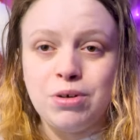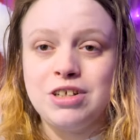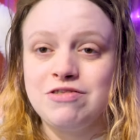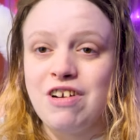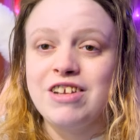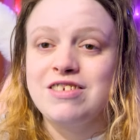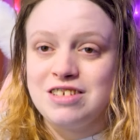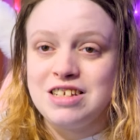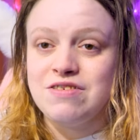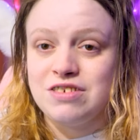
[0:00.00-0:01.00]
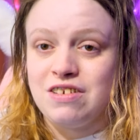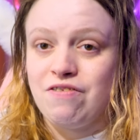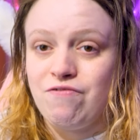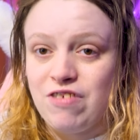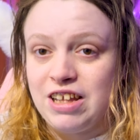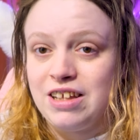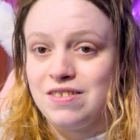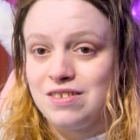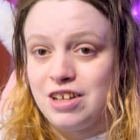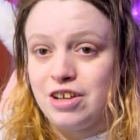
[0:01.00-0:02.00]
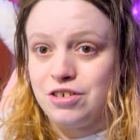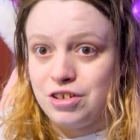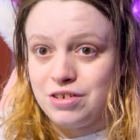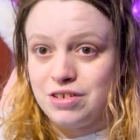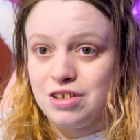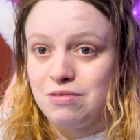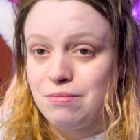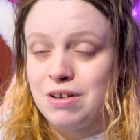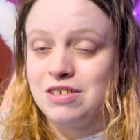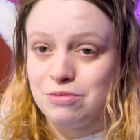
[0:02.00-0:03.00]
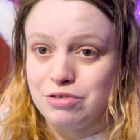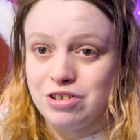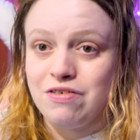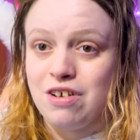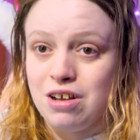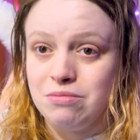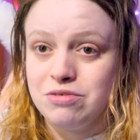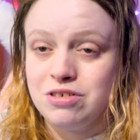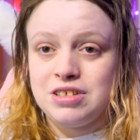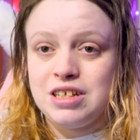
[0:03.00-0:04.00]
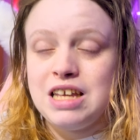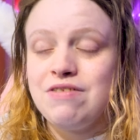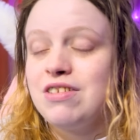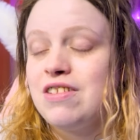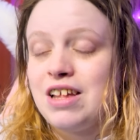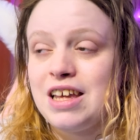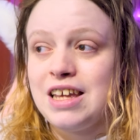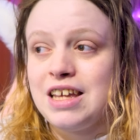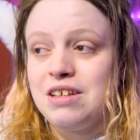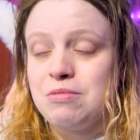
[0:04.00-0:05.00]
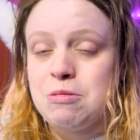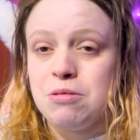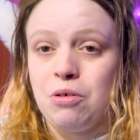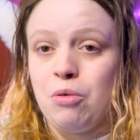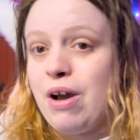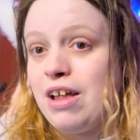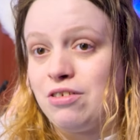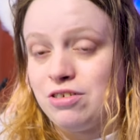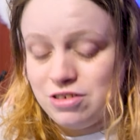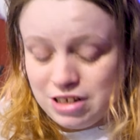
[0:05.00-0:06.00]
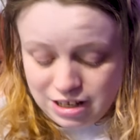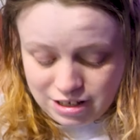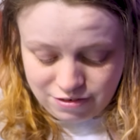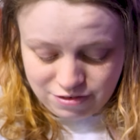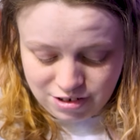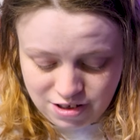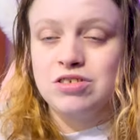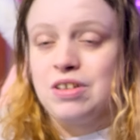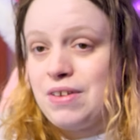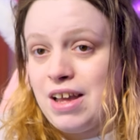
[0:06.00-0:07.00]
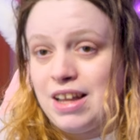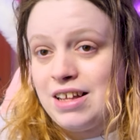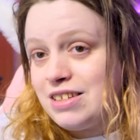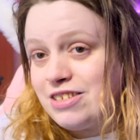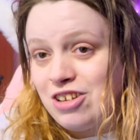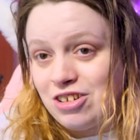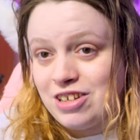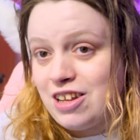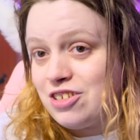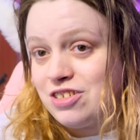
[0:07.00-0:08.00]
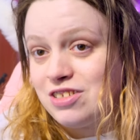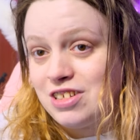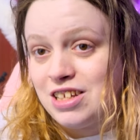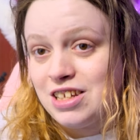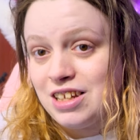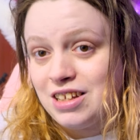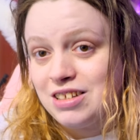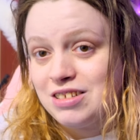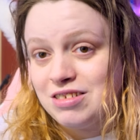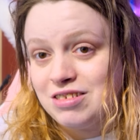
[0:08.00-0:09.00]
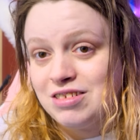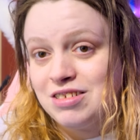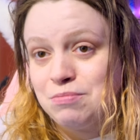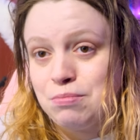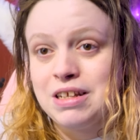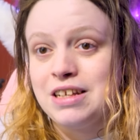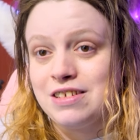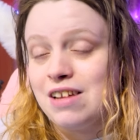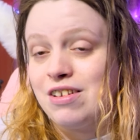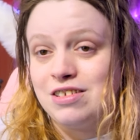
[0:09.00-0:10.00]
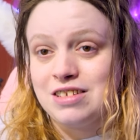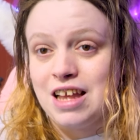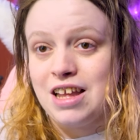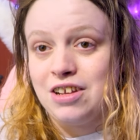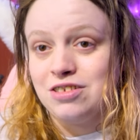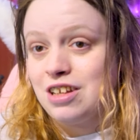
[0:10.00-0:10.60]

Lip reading: But it's a very secretive thing you do when someone self-harms. Even in the heat, people wear long sleeves. So yeah, it's not attention seeking. Please never say you're